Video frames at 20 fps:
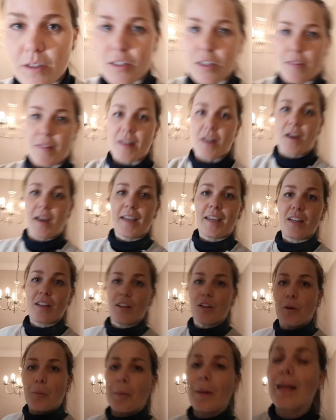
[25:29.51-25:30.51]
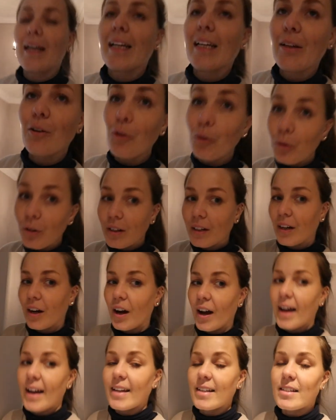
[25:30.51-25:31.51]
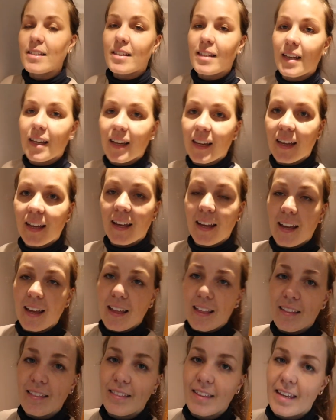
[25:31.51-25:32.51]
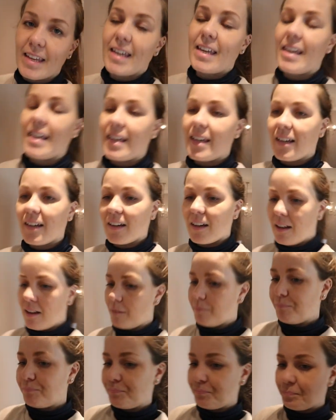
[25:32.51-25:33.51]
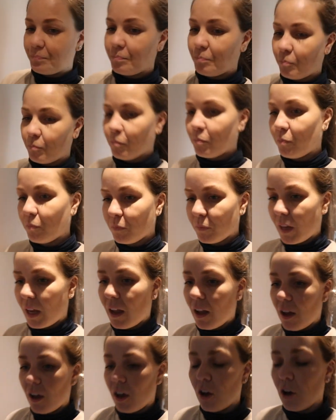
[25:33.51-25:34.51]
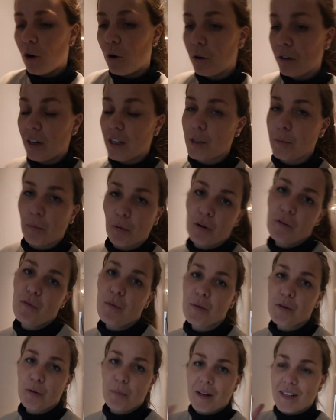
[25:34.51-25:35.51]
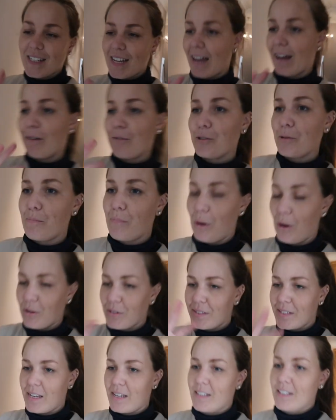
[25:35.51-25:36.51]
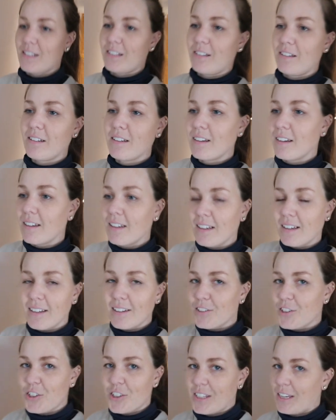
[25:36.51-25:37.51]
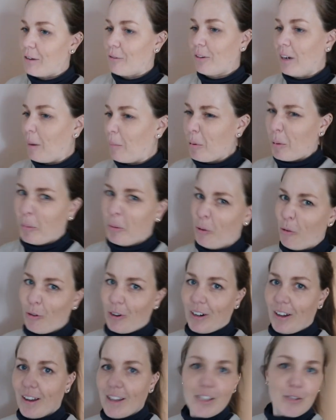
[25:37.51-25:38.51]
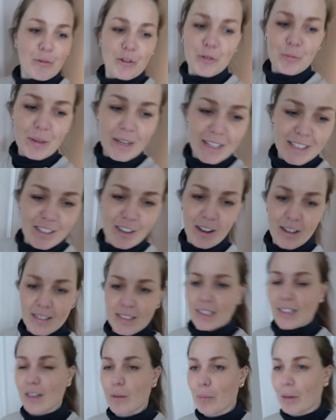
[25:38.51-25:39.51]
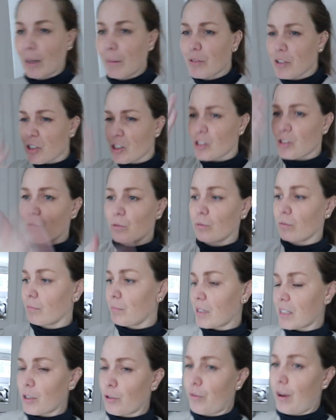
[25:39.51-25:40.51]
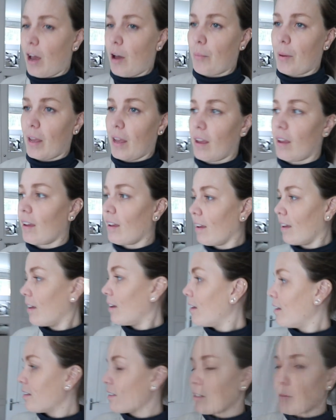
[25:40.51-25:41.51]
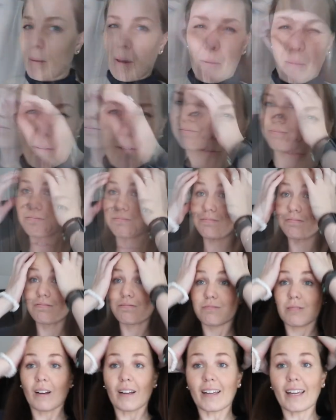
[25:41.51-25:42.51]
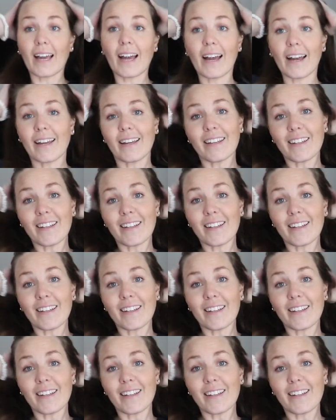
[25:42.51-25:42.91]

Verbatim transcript: so then I can completely organise the um, organise the boiler room with all my towels and baskets and just get all like proper organised, which would be exciting. But let me just sort myself out a bit. So bear with. Okay,